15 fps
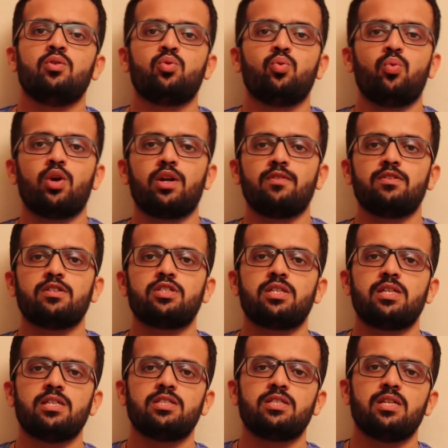to whatever
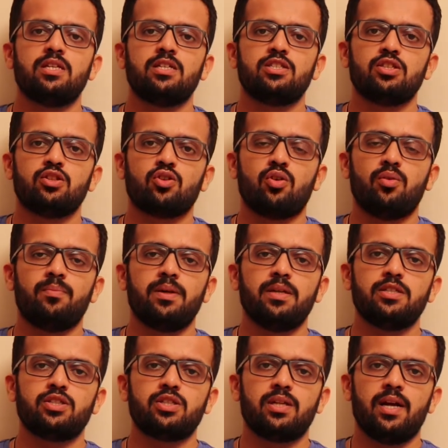stage they reach in the
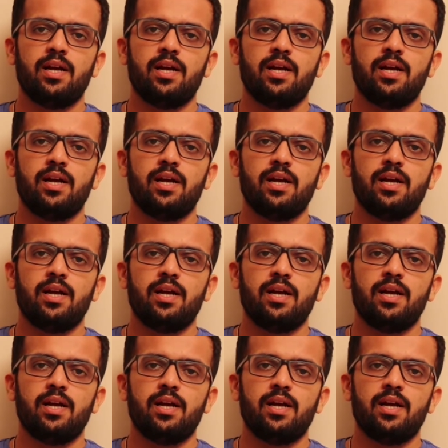competition.